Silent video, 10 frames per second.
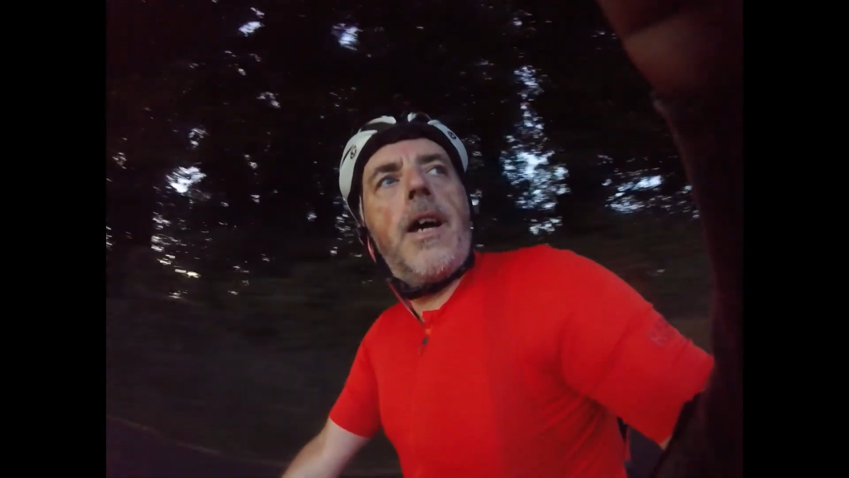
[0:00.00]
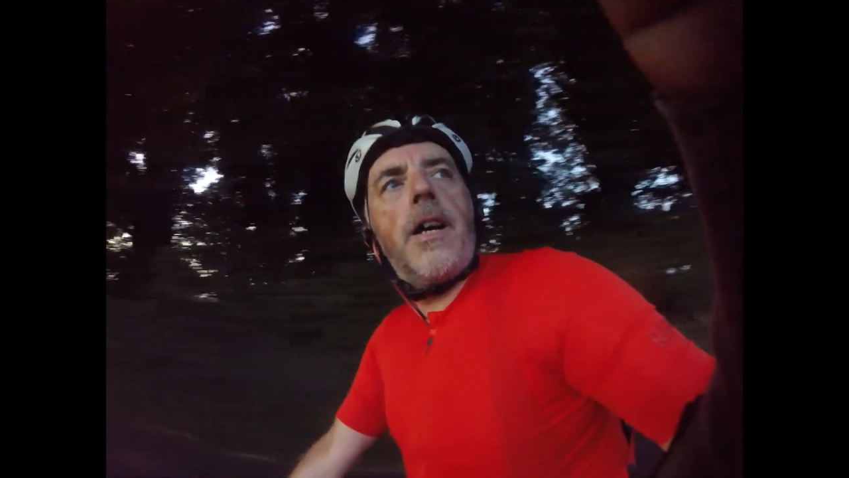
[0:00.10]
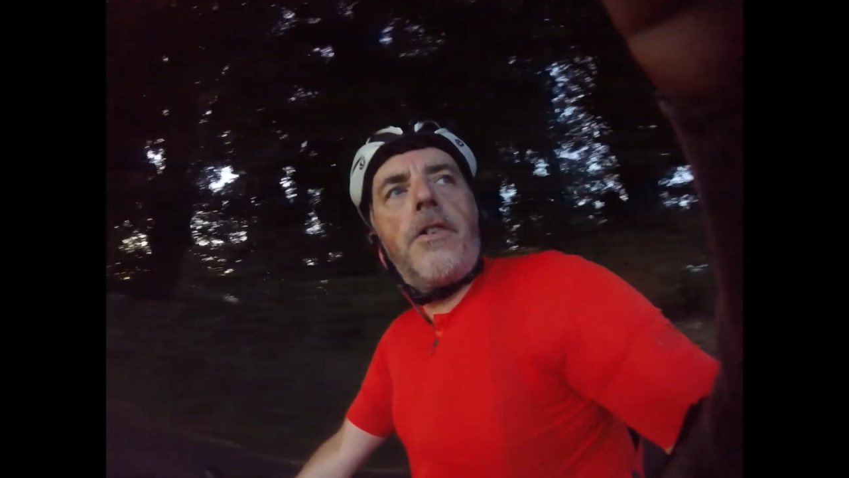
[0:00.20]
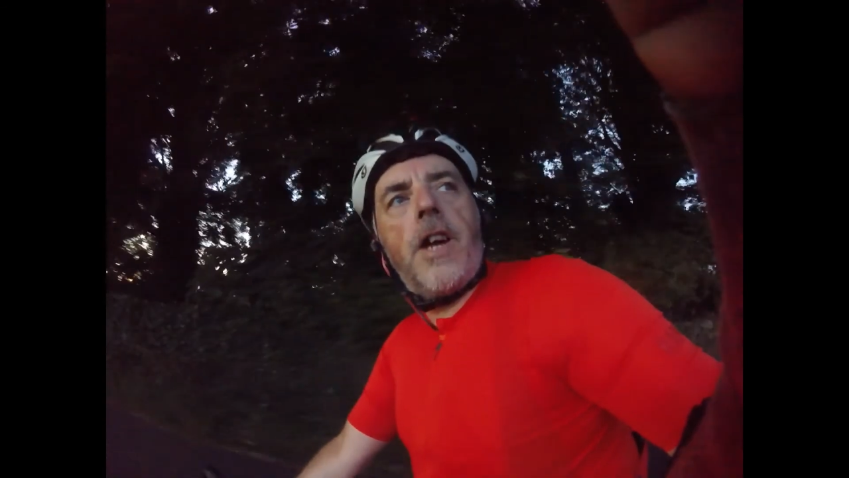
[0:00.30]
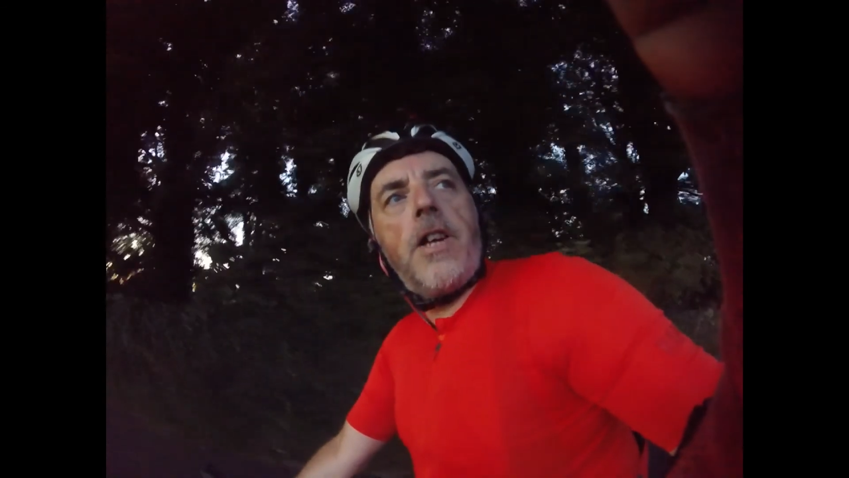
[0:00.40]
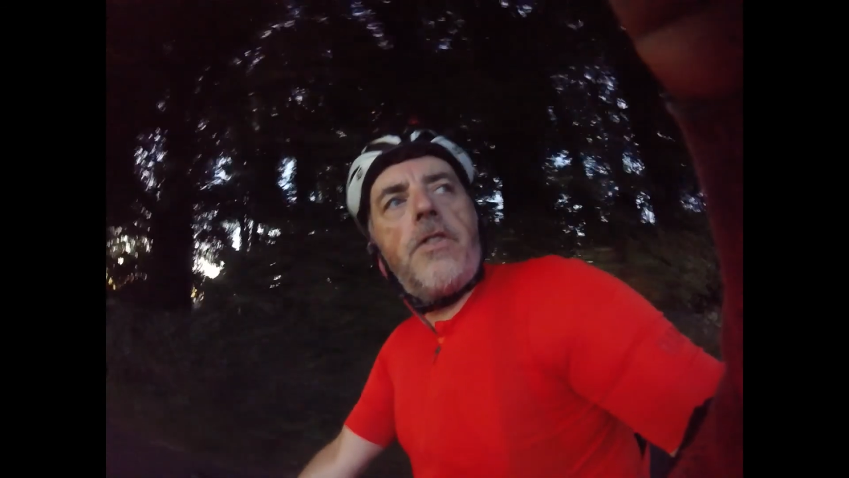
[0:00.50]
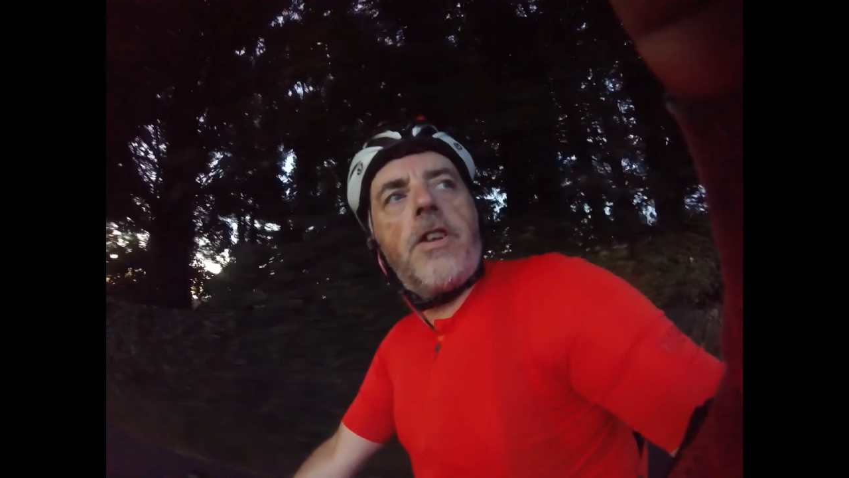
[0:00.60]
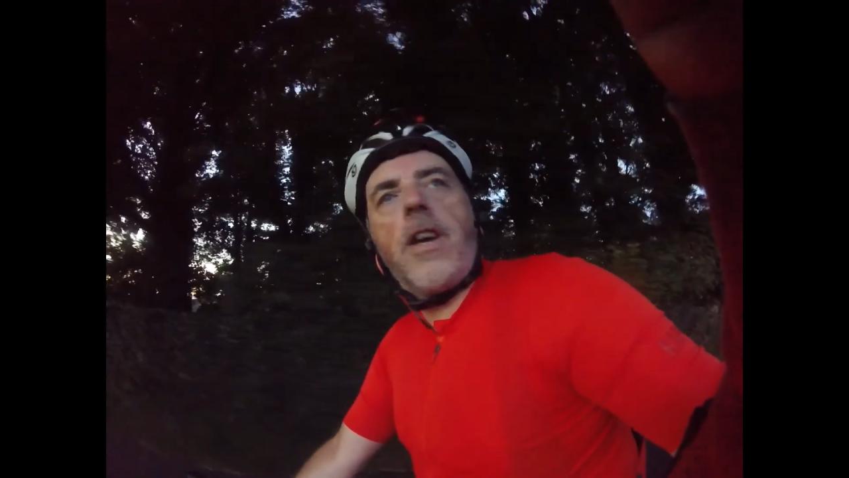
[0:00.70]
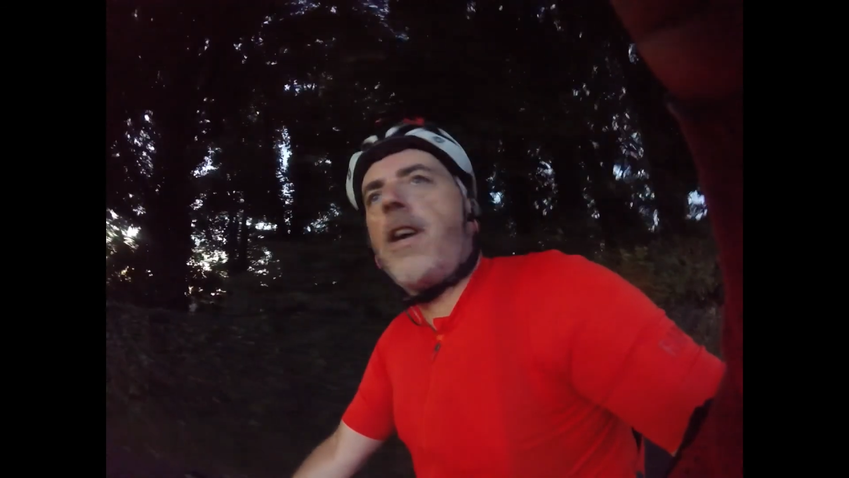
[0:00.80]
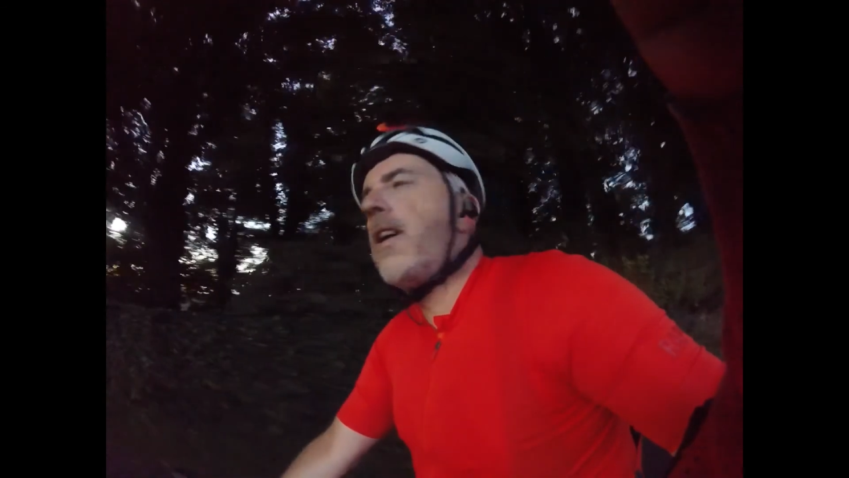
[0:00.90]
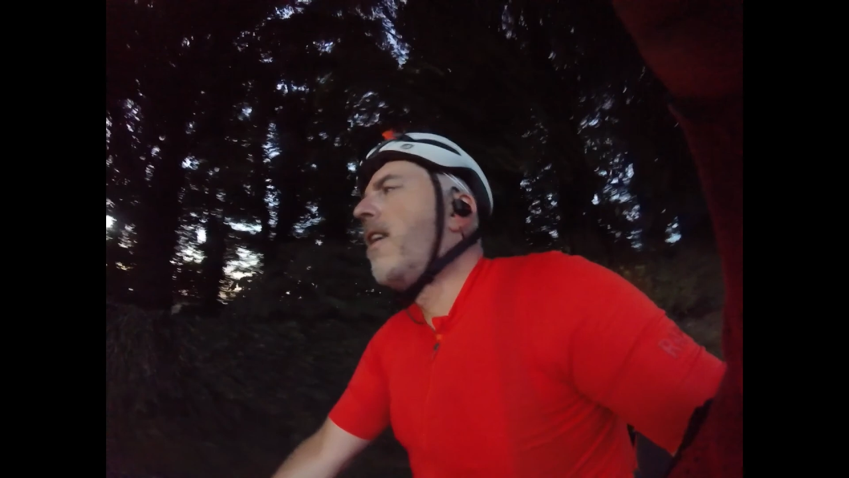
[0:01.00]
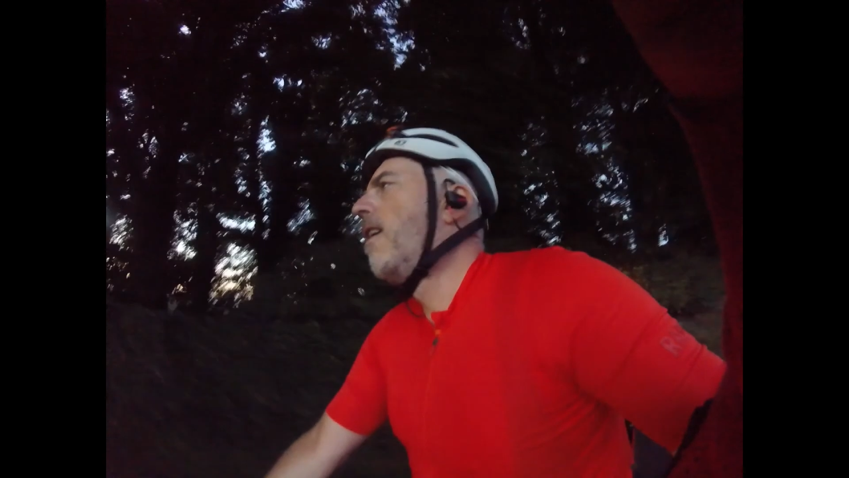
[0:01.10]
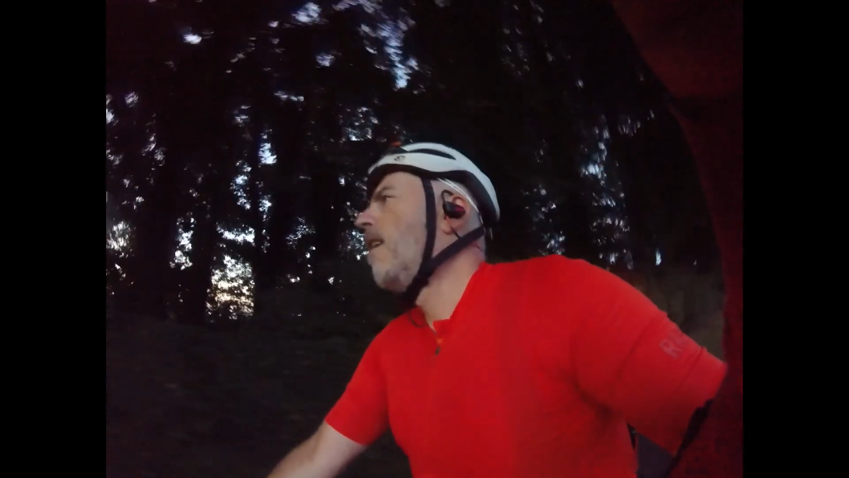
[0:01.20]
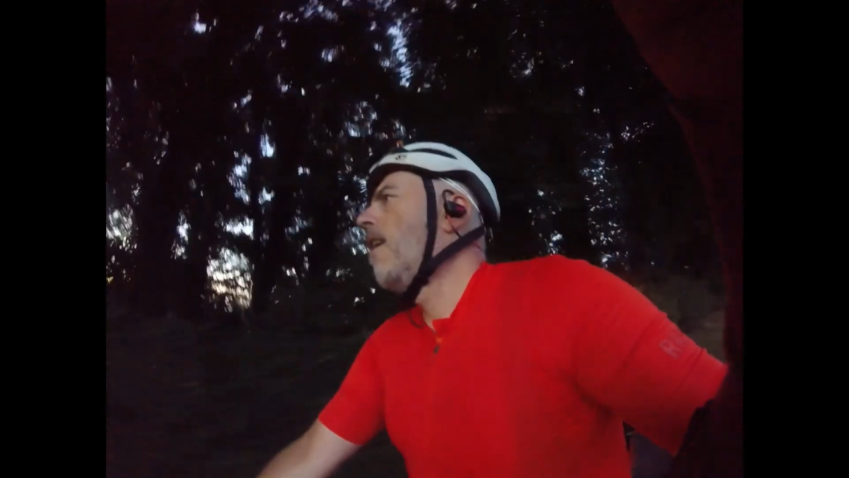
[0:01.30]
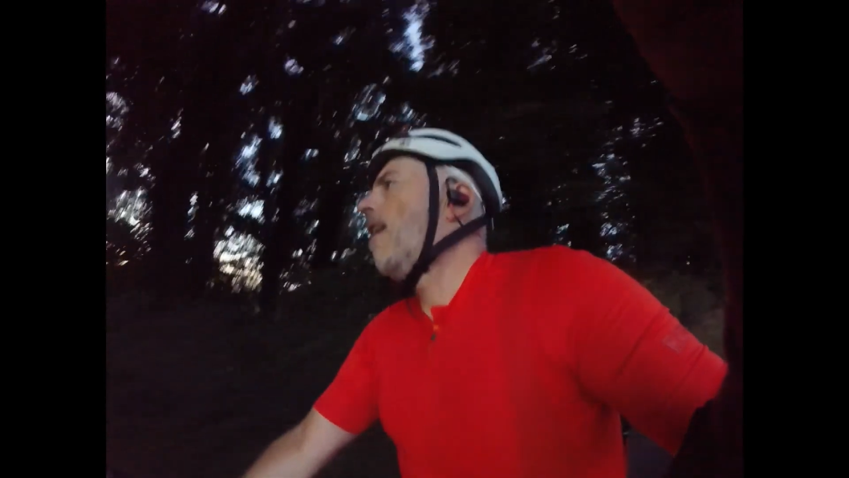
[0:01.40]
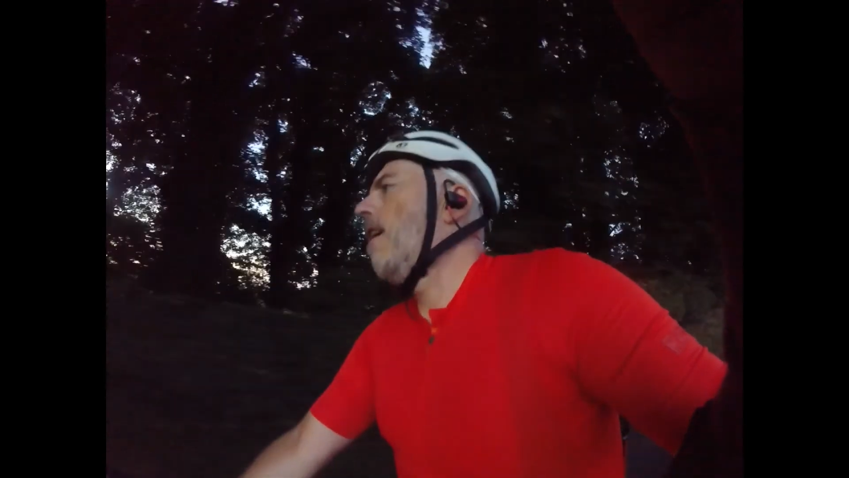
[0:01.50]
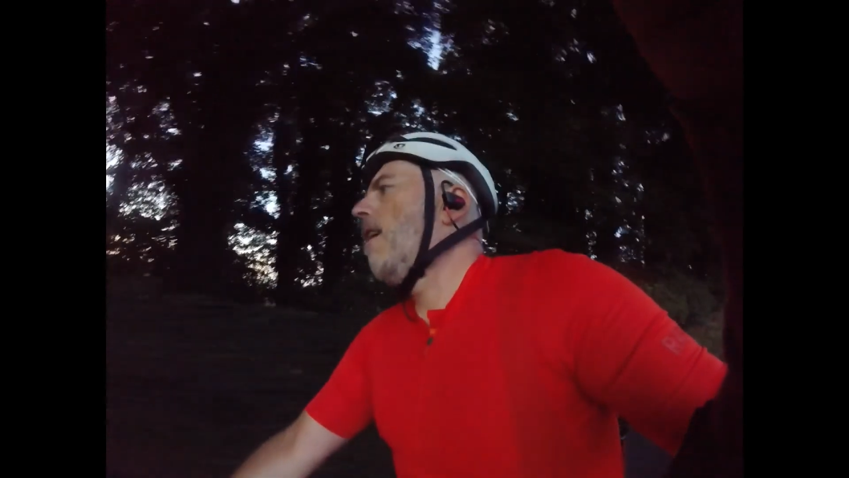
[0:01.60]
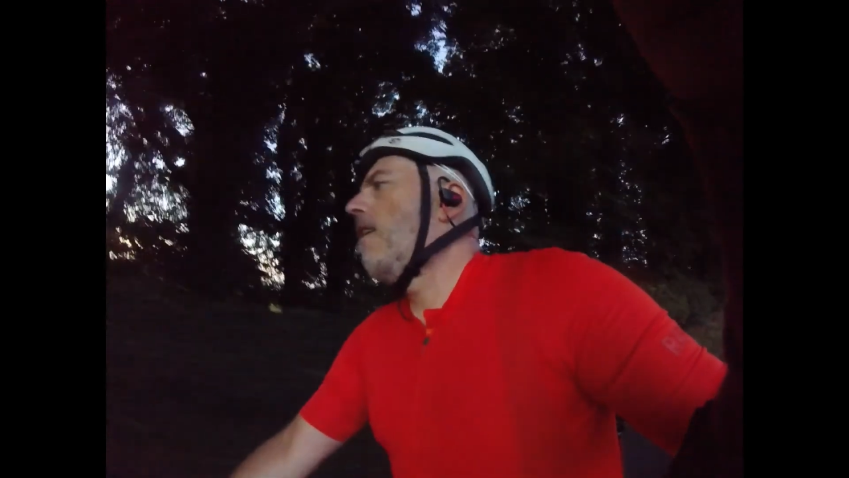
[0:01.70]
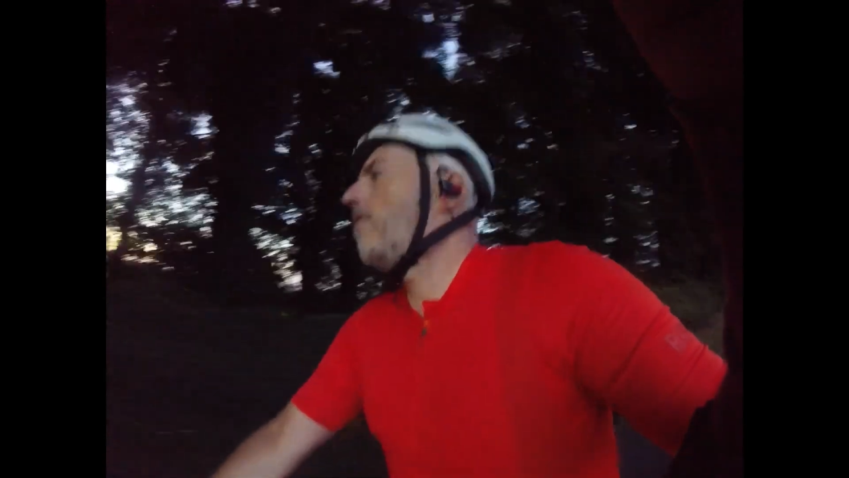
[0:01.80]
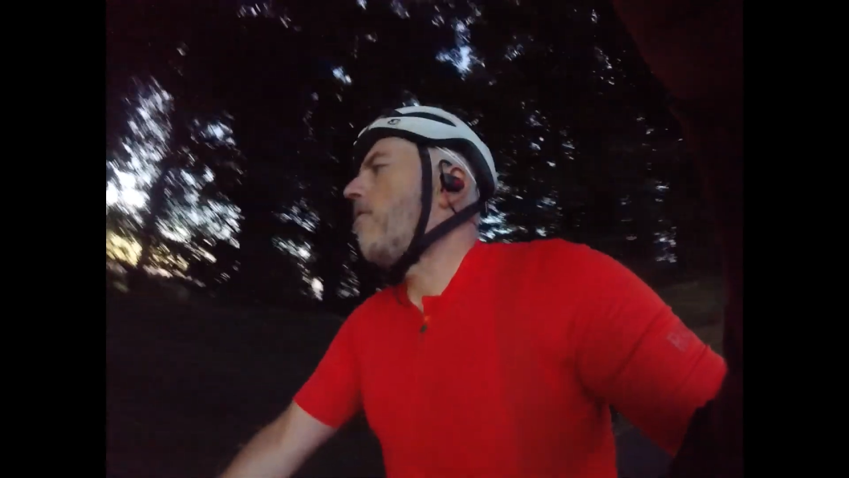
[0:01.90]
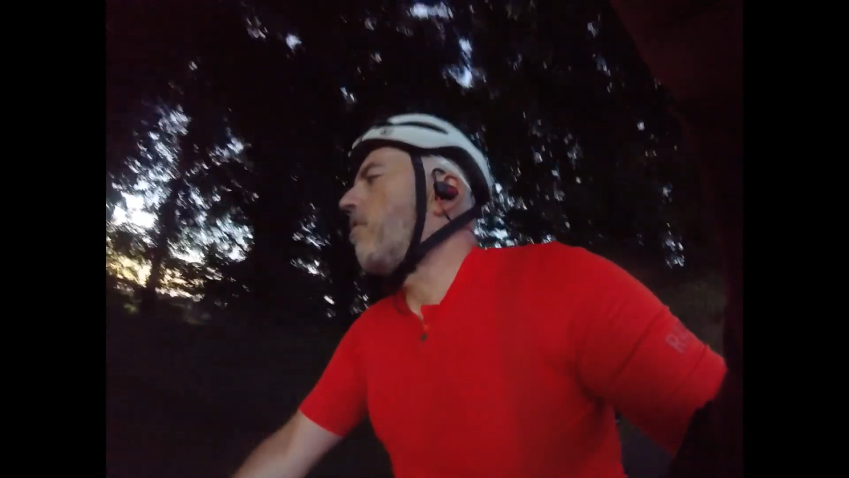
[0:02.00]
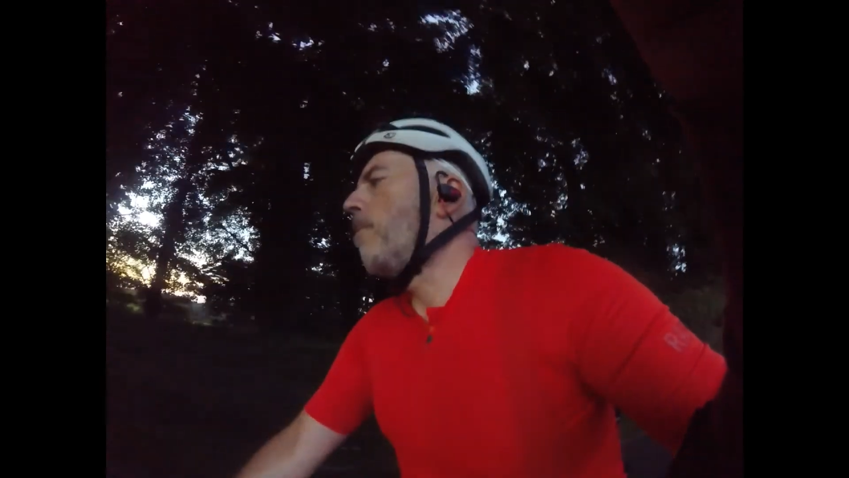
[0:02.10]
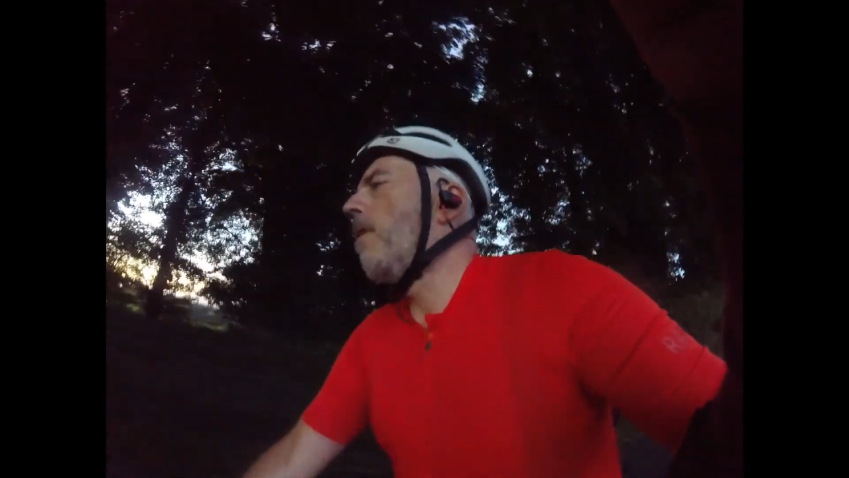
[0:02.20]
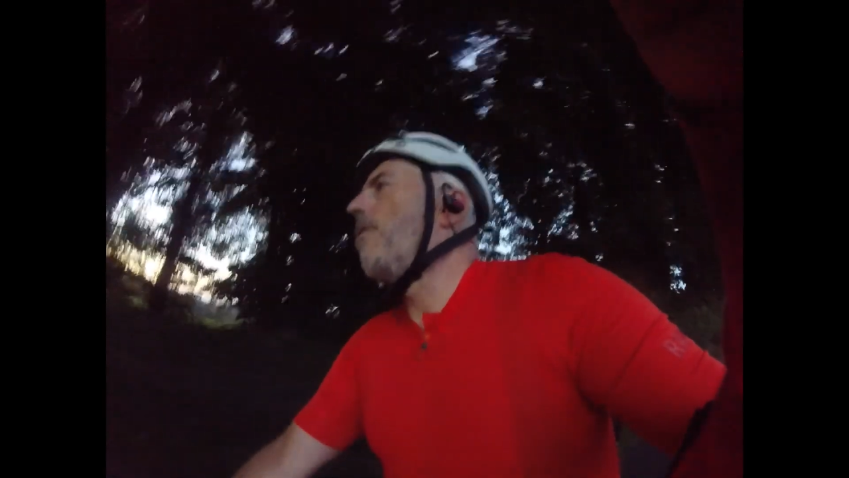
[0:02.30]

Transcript: changed sort of tomorrow,